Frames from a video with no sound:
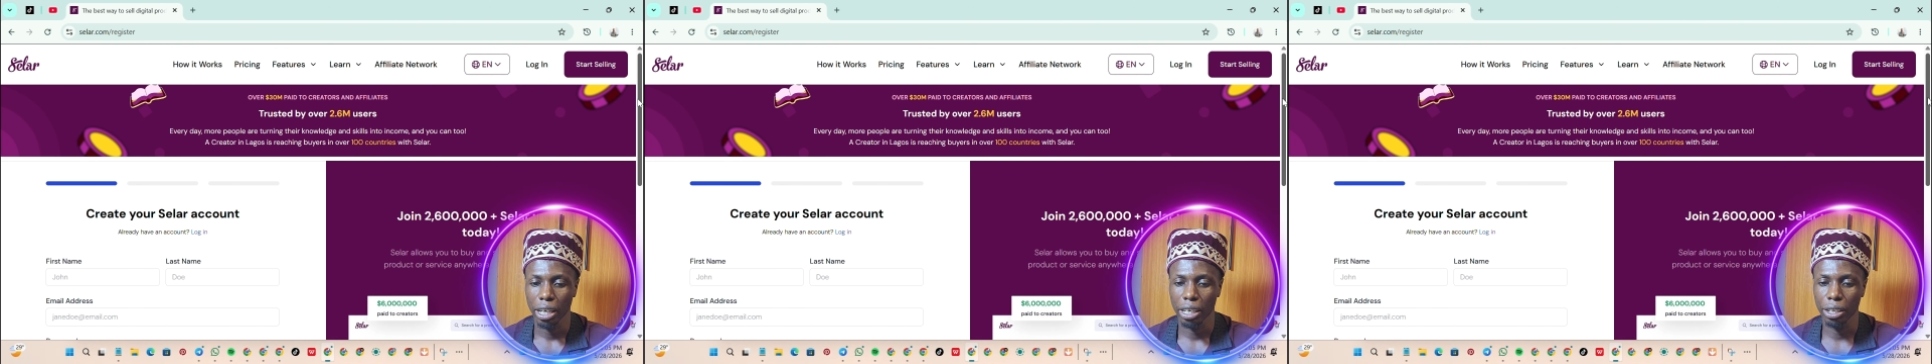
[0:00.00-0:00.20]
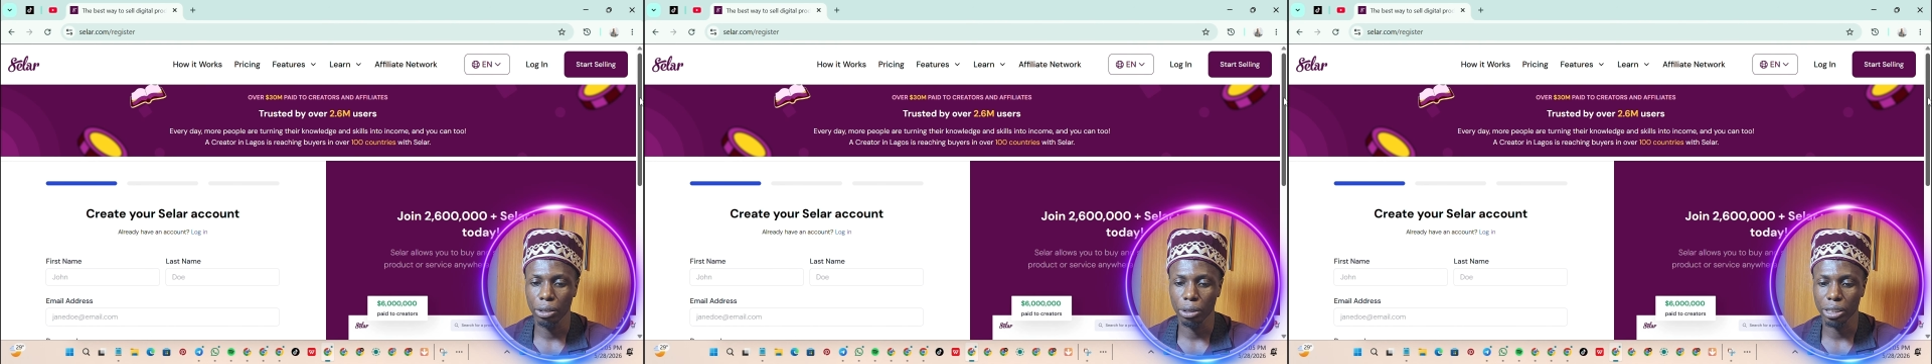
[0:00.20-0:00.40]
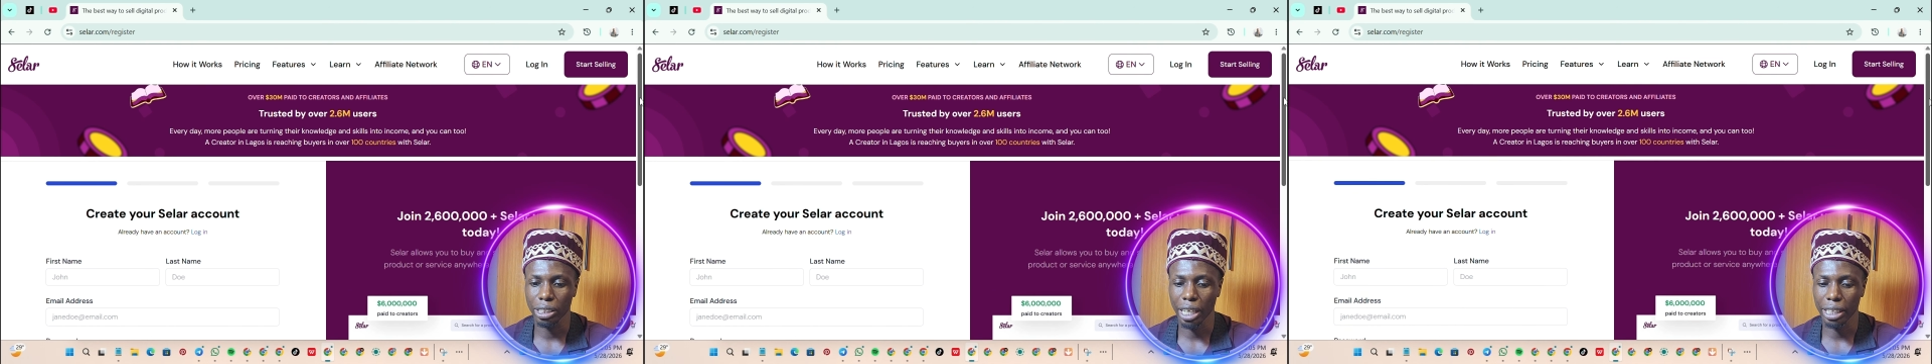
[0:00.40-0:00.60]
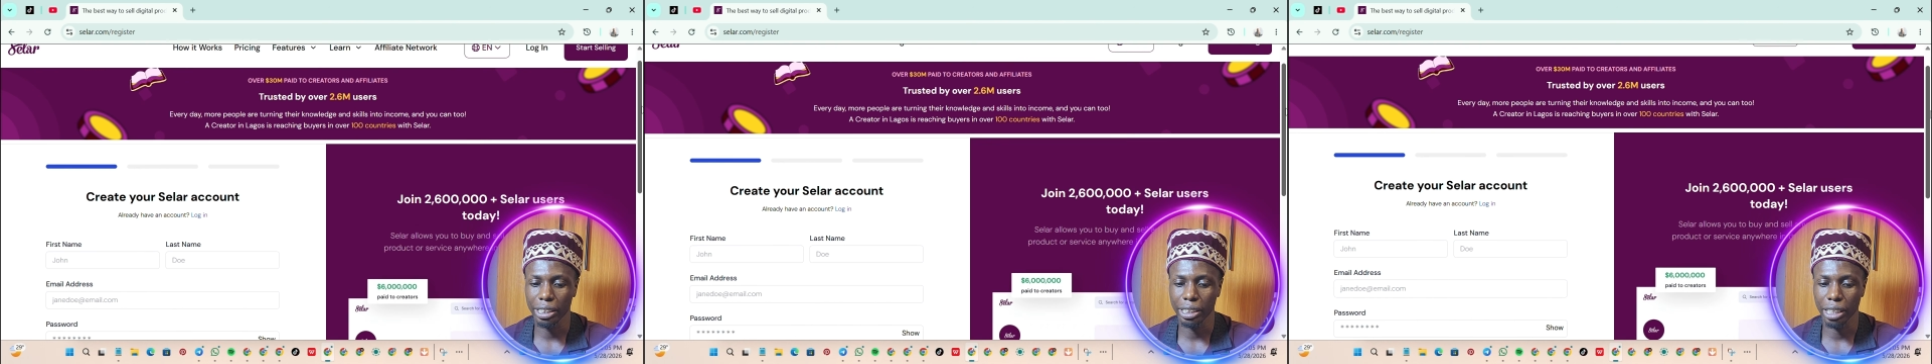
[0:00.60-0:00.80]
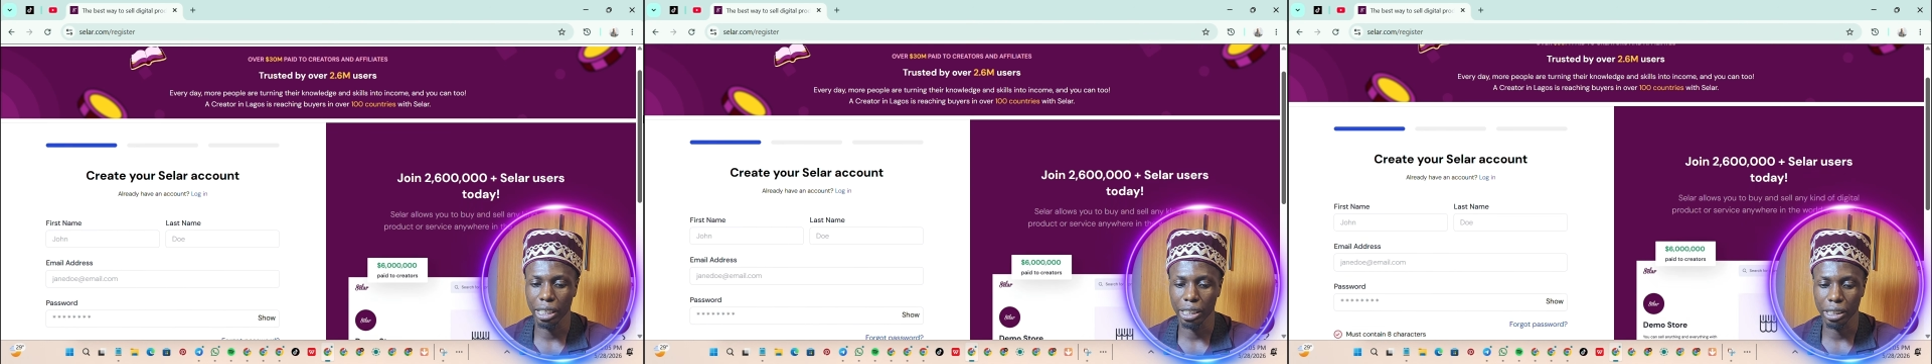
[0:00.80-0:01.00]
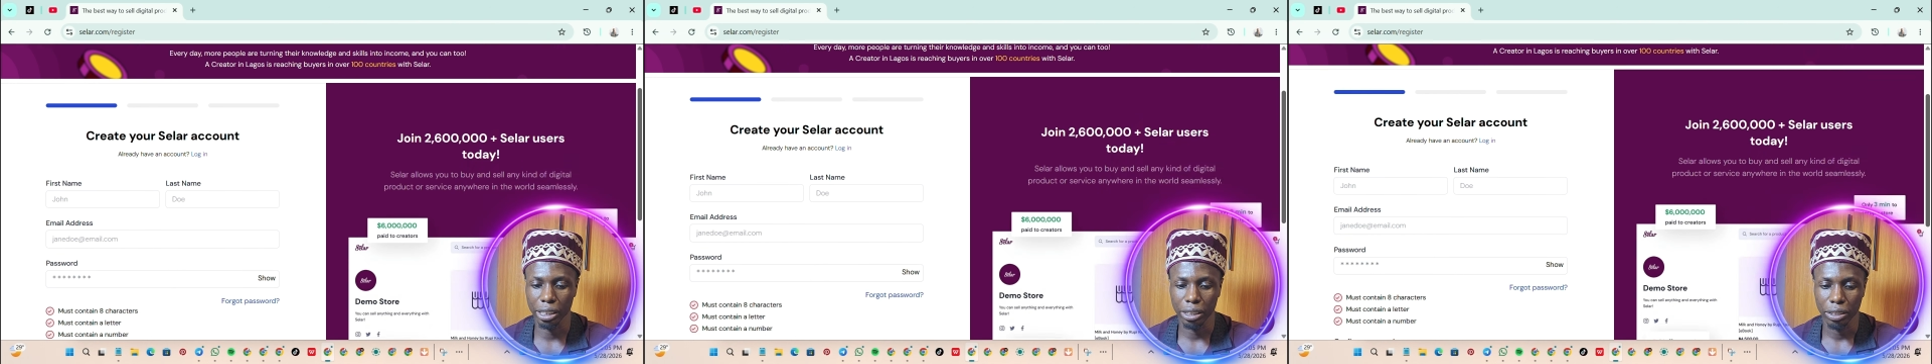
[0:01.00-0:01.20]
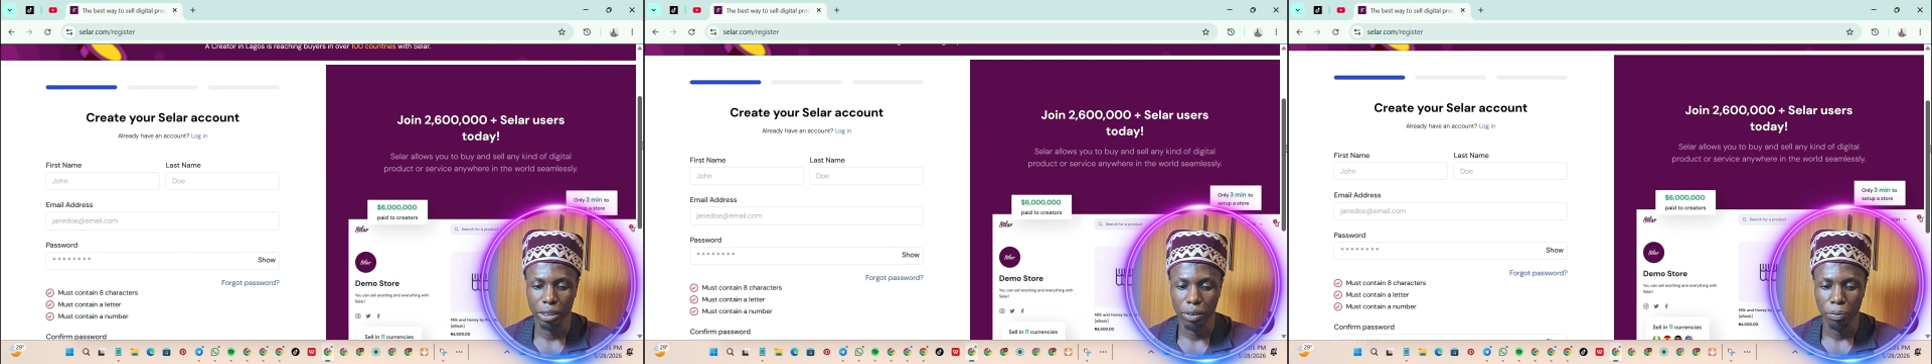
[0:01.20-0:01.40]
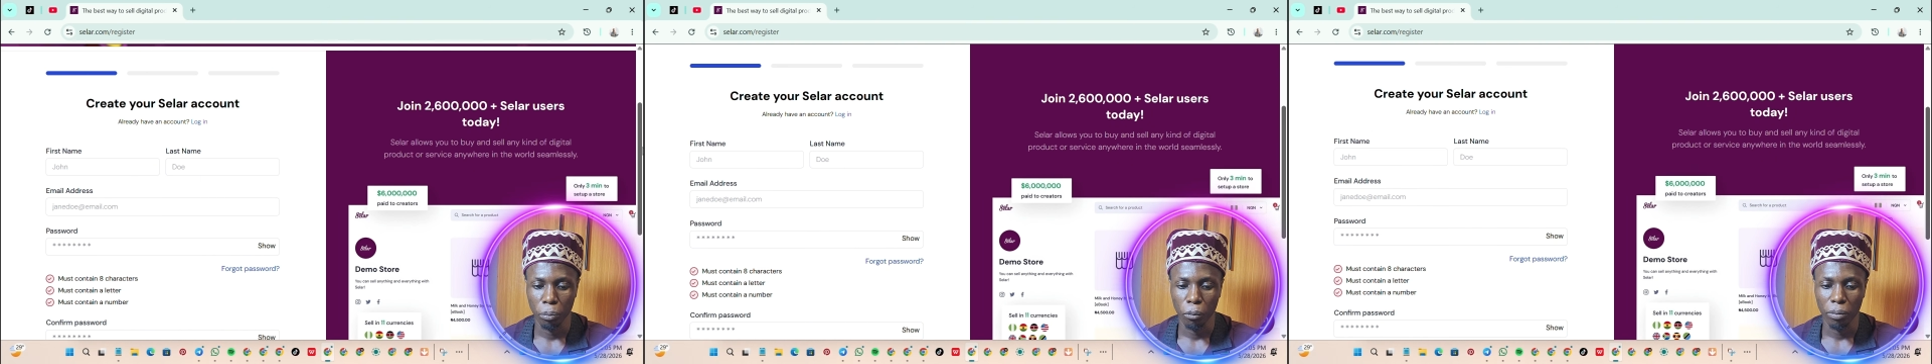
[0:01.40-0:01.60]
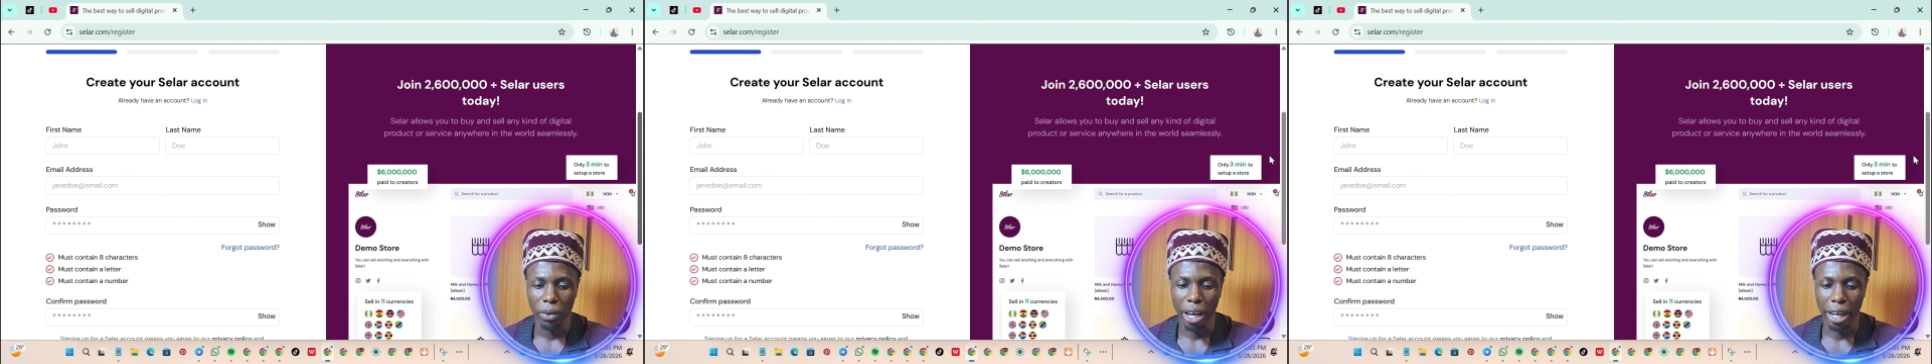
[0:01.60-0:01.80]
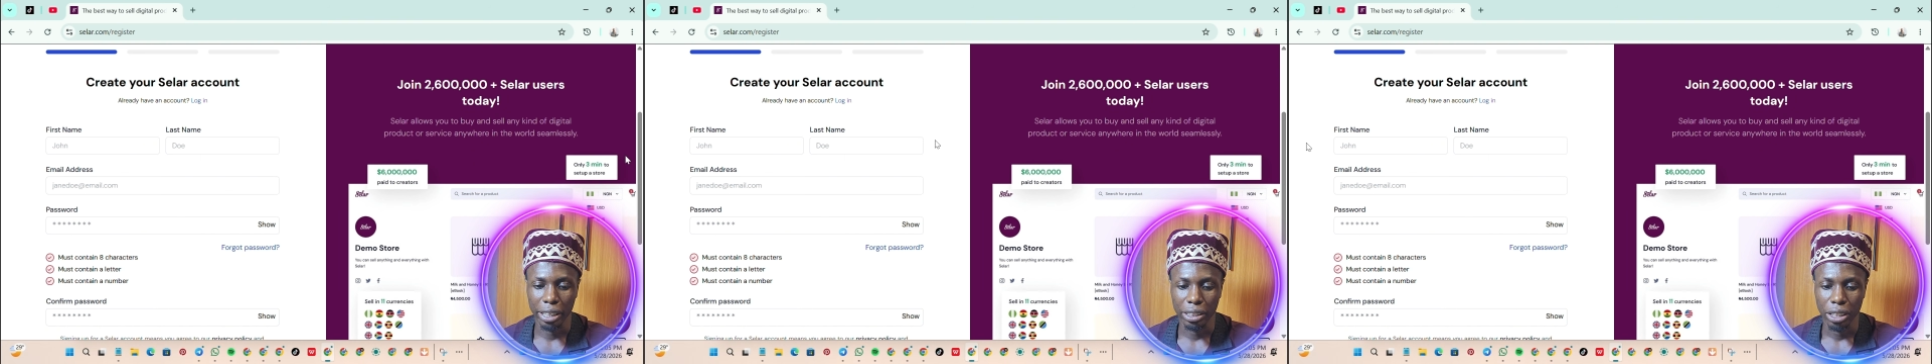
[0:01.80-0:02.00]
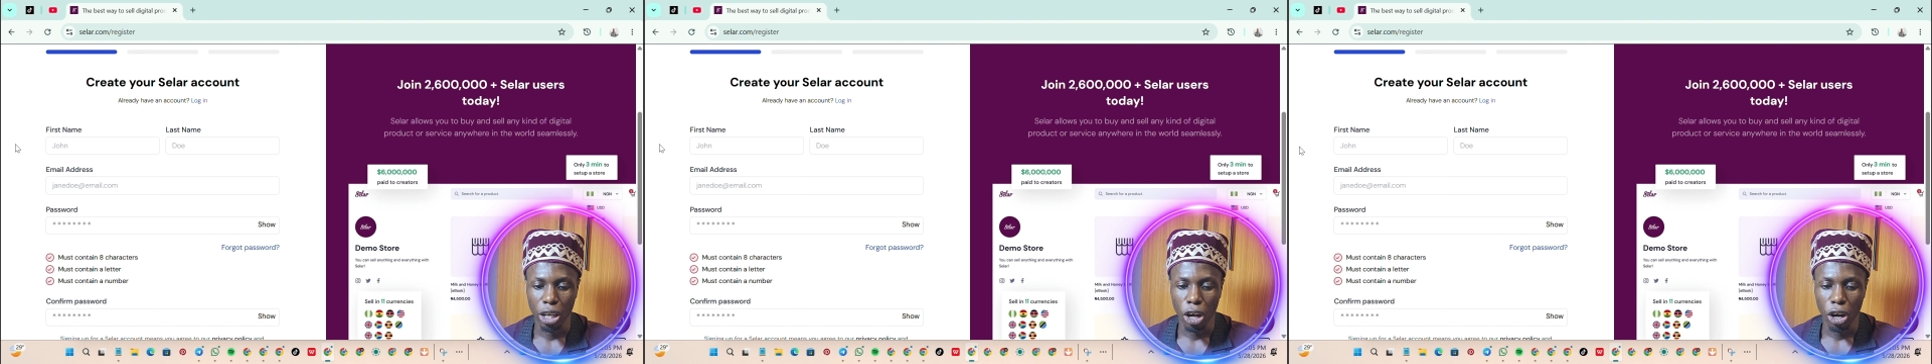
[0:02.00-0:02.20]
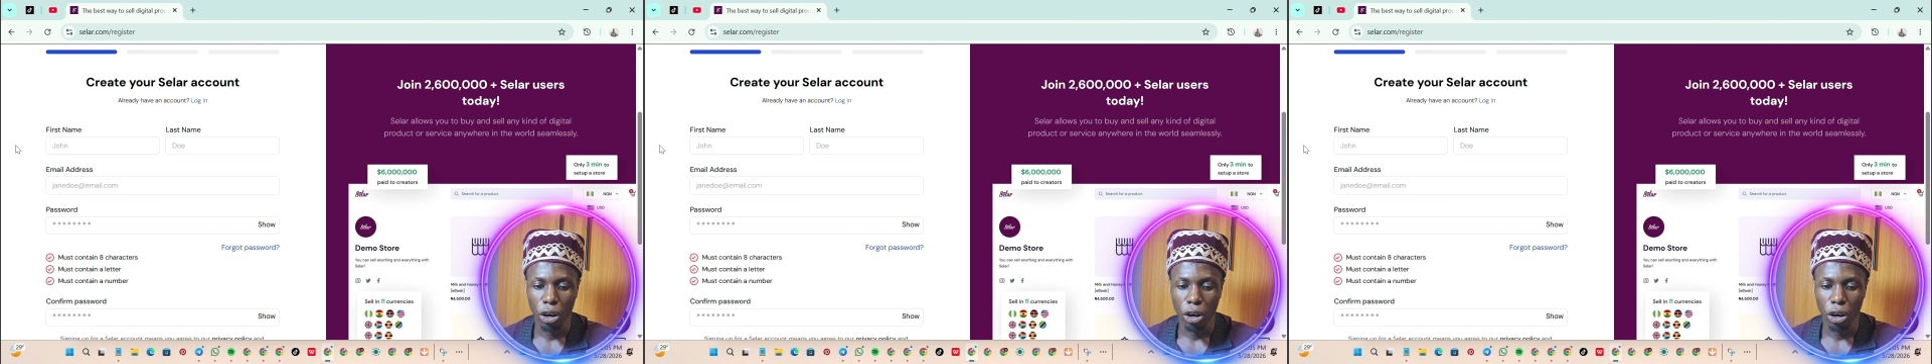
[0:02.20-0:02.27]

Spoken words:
Click on start selling and